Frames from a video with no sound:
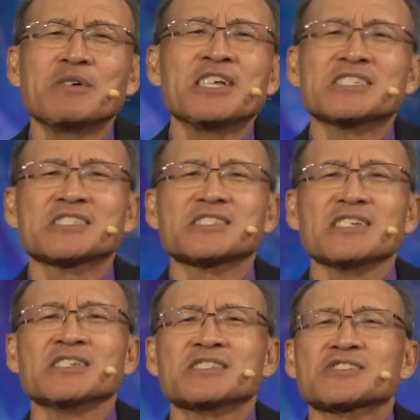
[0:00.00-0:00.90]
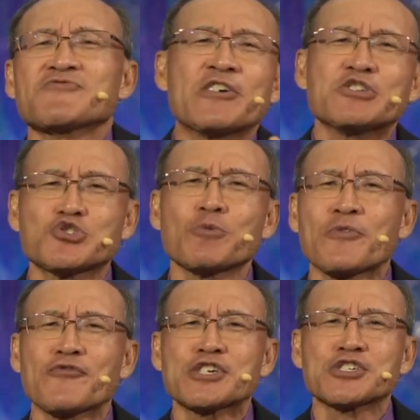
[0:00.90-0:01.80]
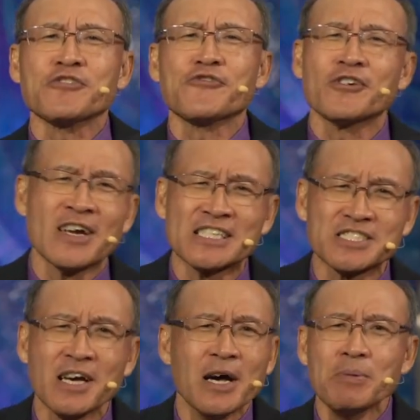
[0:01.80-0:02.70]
minutes is very superficial for us,